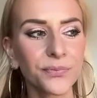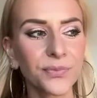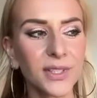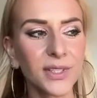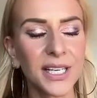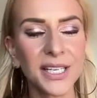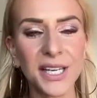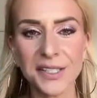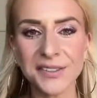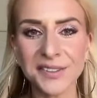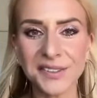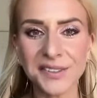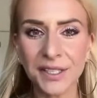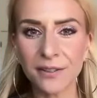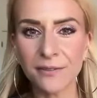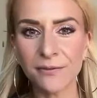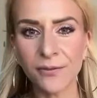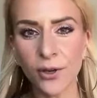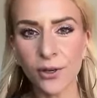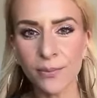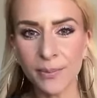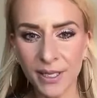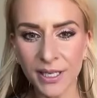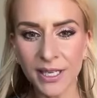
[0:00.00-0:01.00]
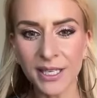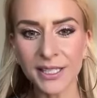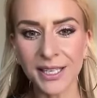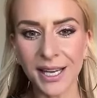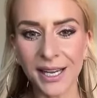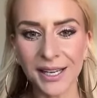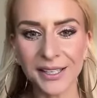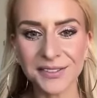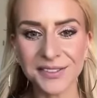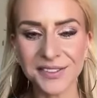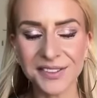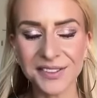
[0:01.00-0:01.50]
I guess xenophobia
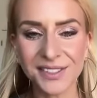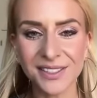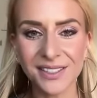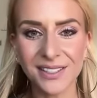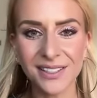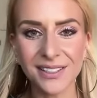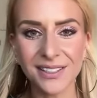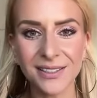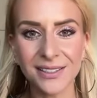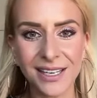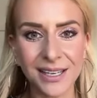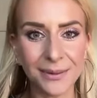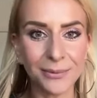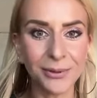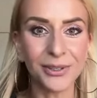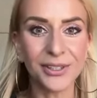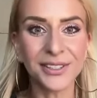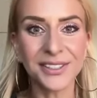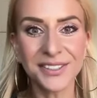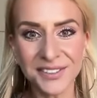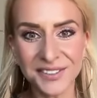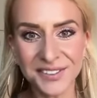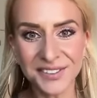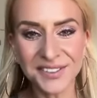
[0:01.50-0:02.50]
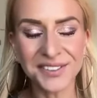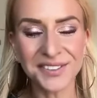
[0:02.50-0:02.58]
against immigrants.